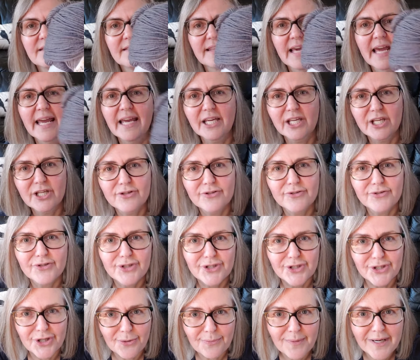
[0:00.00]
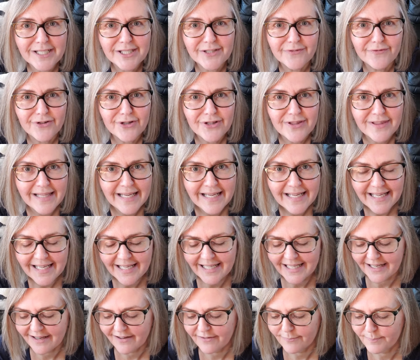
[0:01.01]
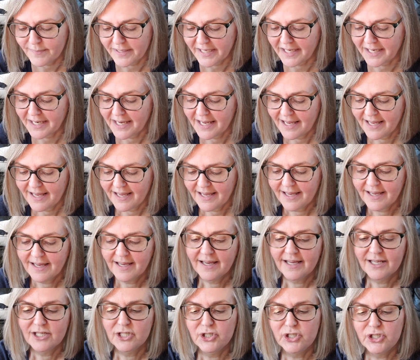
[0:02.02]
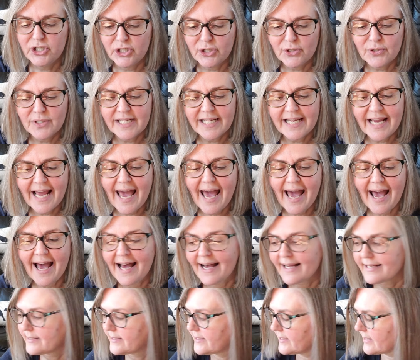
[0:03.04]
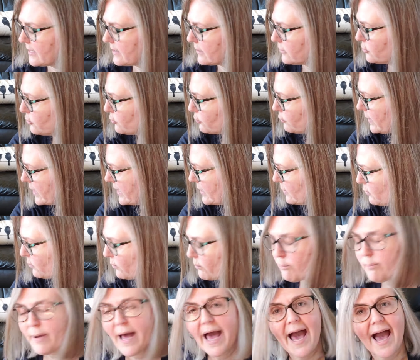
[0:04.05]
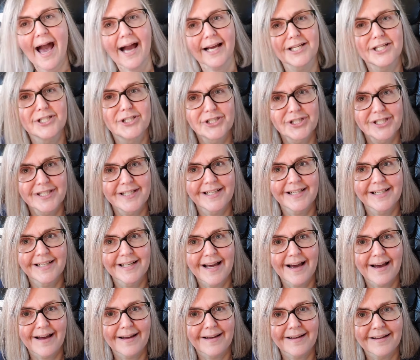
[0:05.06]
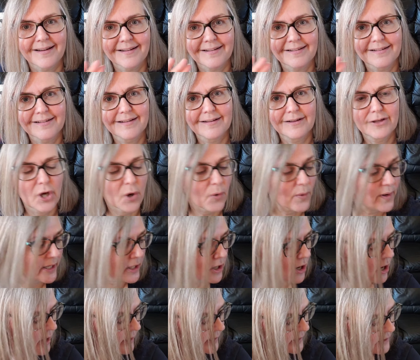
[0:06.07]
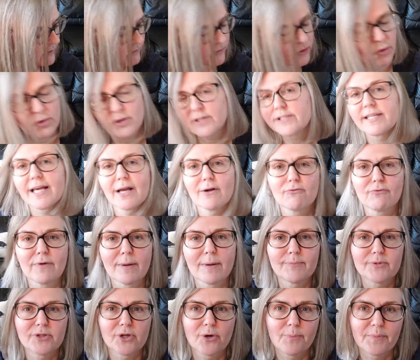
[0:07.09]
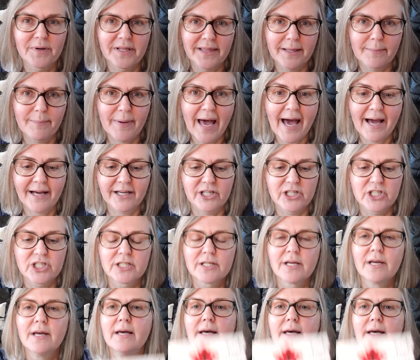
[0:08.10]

thank you so much for thinking of me. Judy has a great packaging going on, and of course I ripped open the package,